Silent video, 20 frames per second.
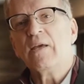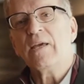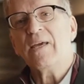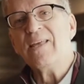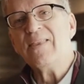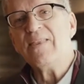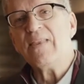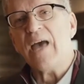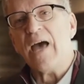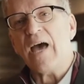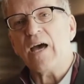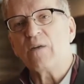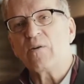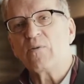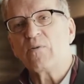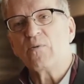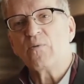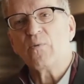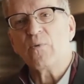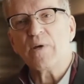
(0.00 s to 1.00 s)
In that,
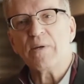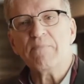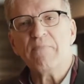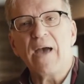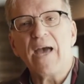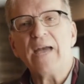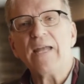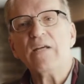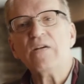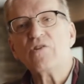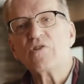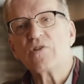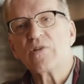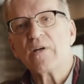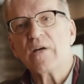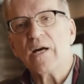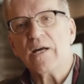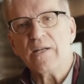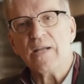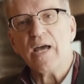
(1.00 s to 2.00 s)
we managed
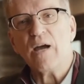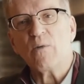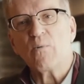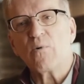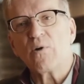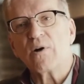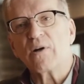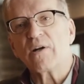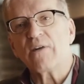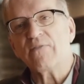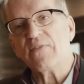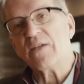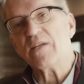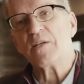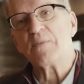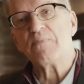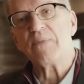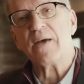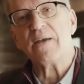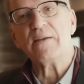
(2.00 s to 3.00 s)
a network of
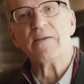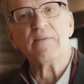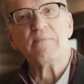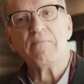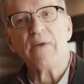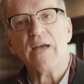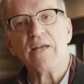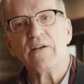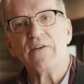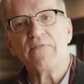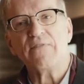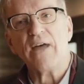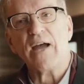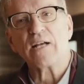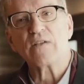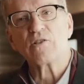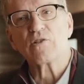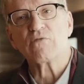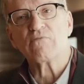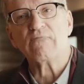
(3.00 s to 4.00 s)
independent
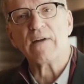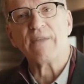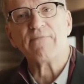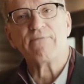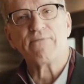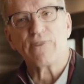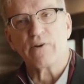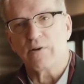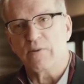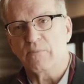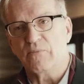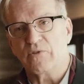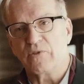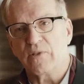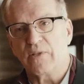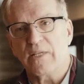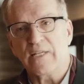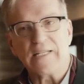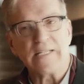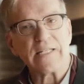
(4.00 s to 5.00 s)
manufacturer rep firms
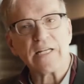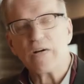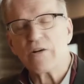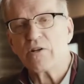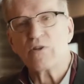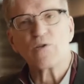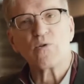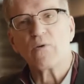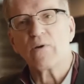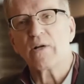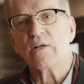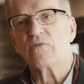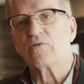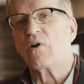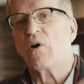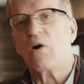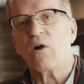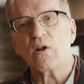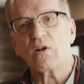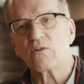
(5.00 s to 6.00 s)
in territories
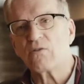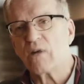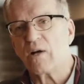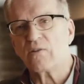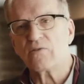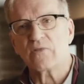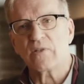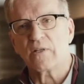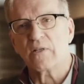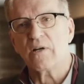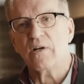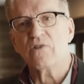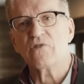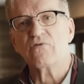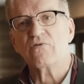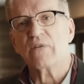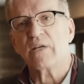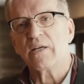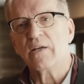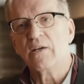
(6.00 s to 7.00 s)
all across the
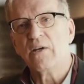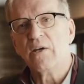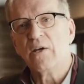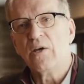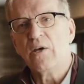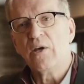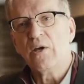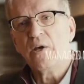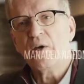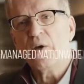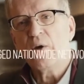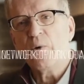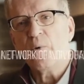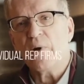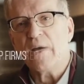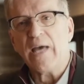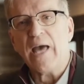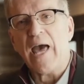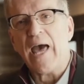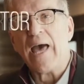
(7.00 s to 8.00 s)
country
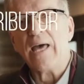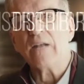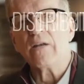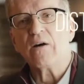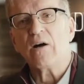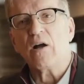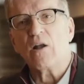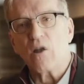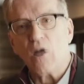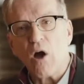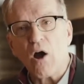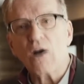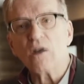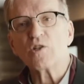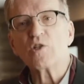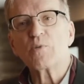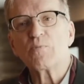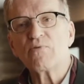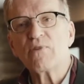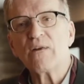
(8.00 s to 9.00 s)
we had a
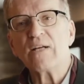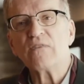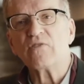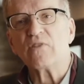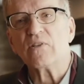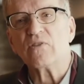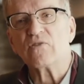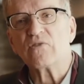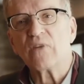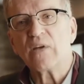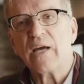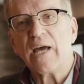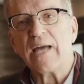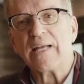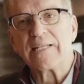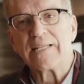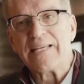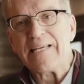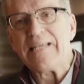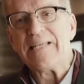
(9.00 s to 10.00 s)
large presence
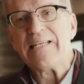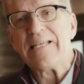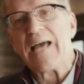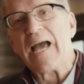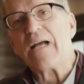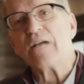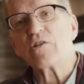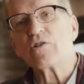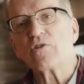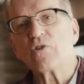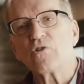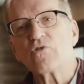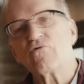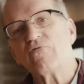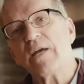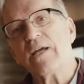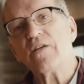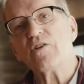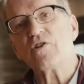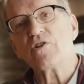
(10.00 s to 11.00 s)
at key national
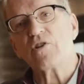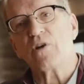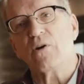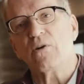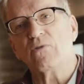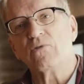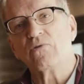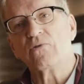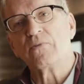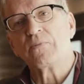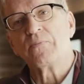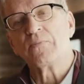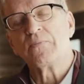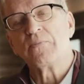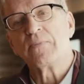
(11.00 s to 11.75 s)
trade shows.